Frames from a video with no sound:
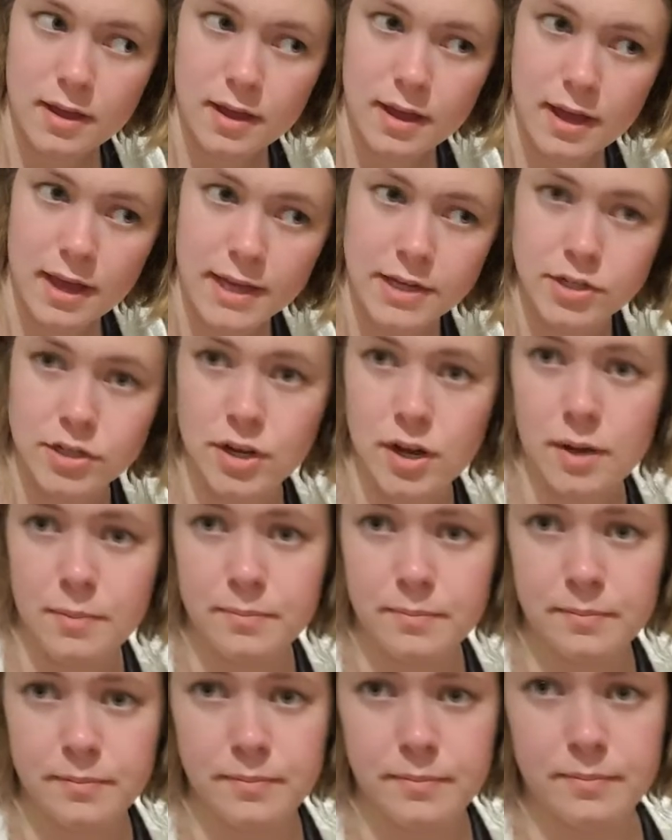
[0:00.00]
sharp,
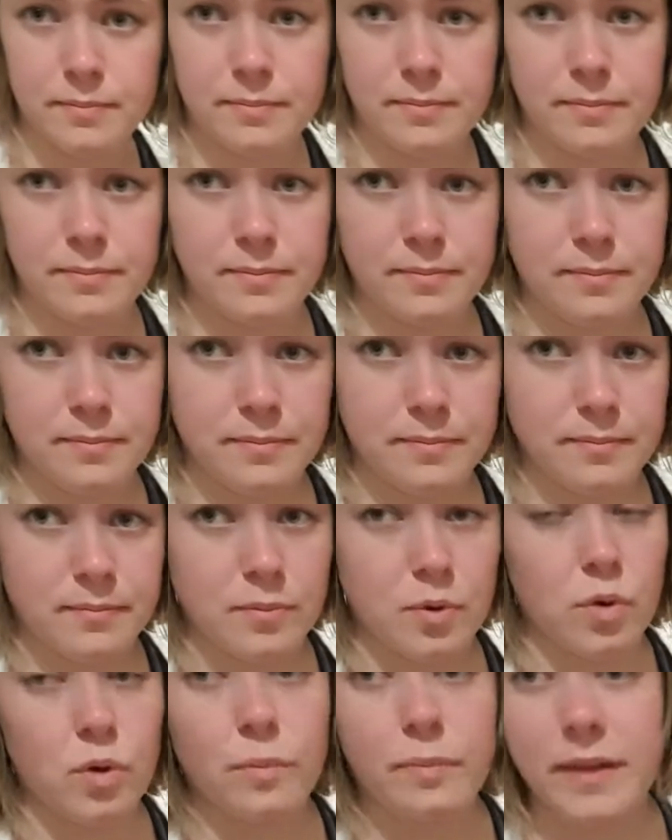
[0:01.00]

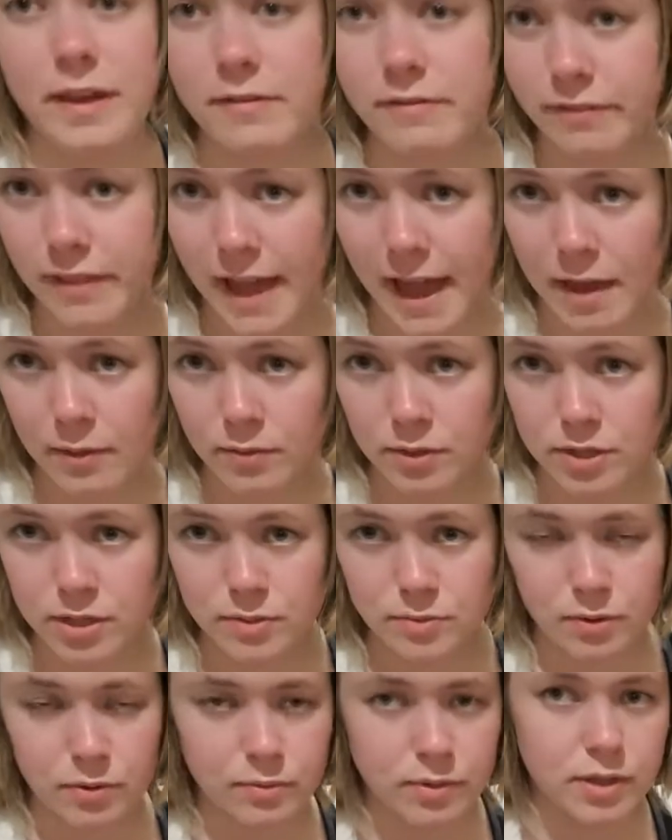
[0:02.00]
or B flat, which is
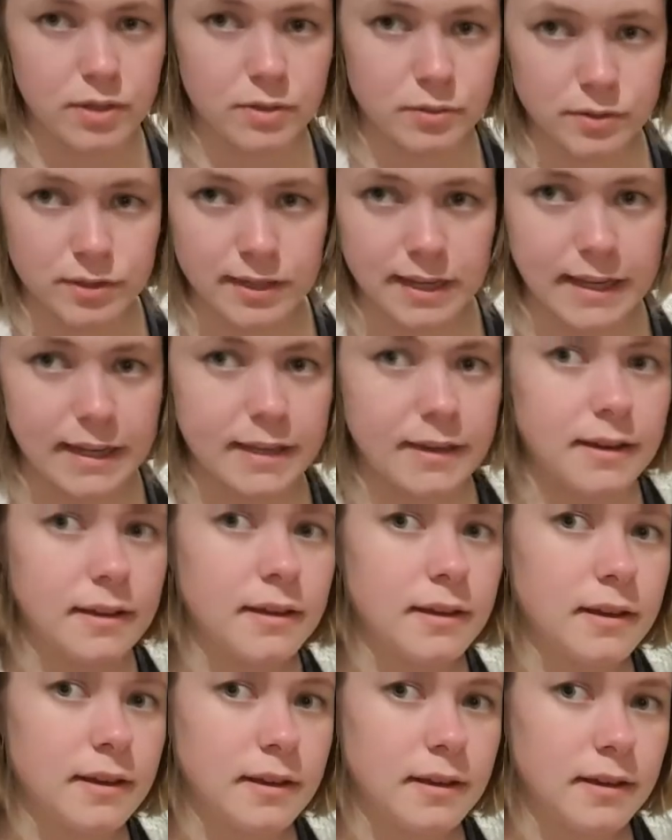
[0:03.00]
what we use
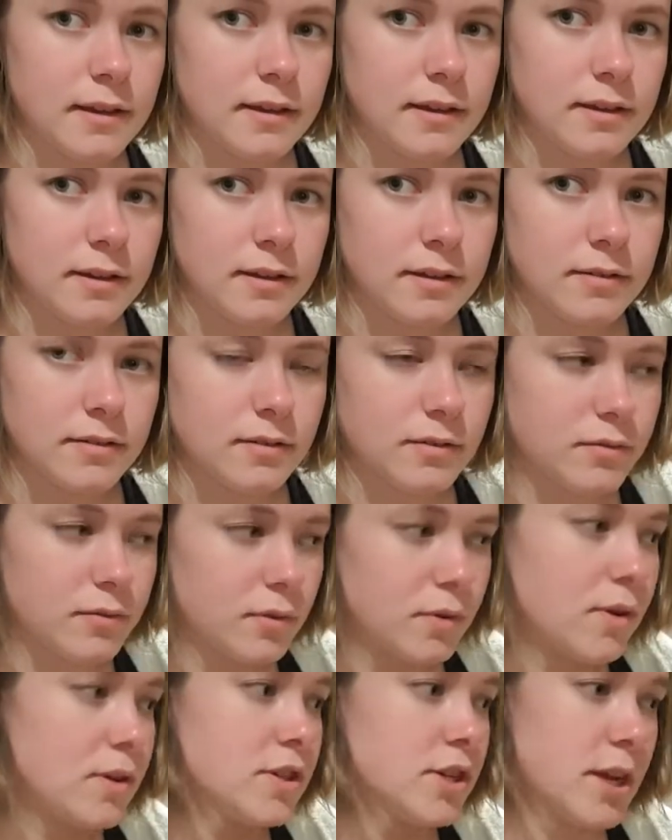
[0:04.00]

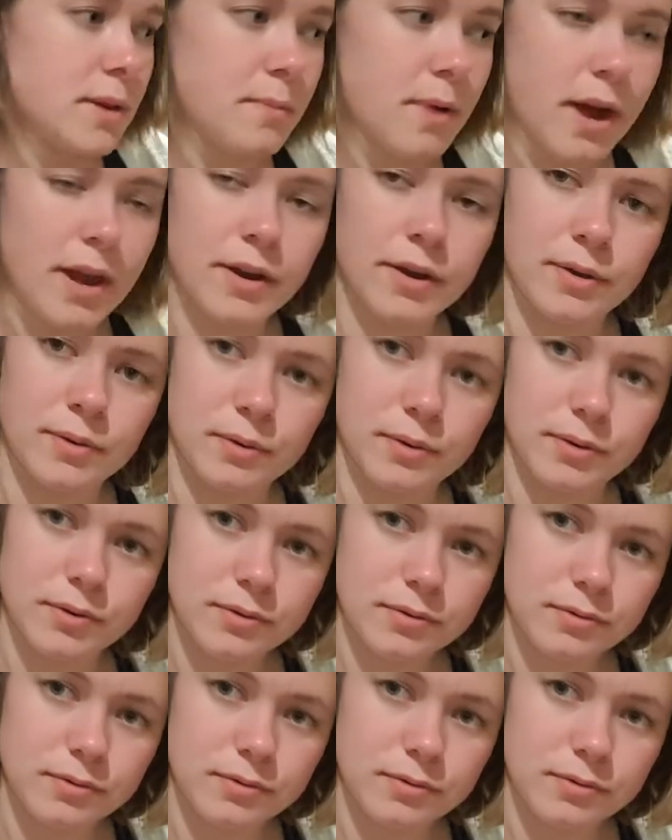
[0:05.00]
for a G minor chord.